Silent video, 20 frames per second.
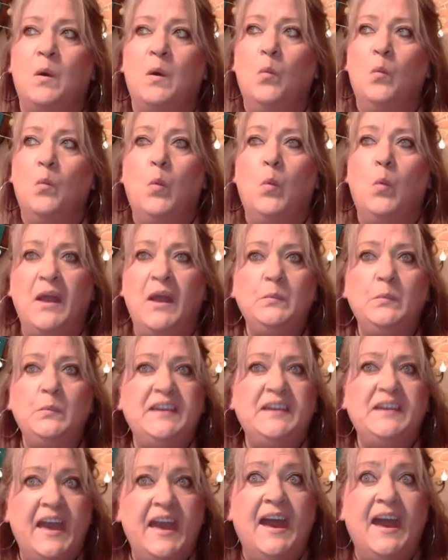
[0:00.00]
when
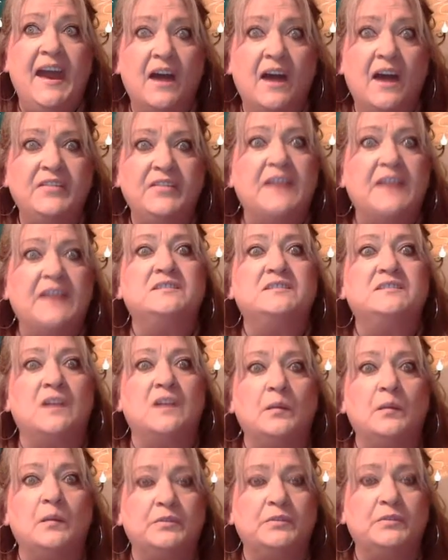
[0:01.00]
we have that
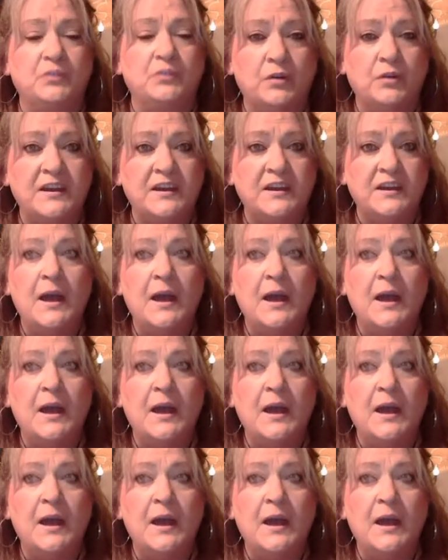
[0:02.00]
celebratory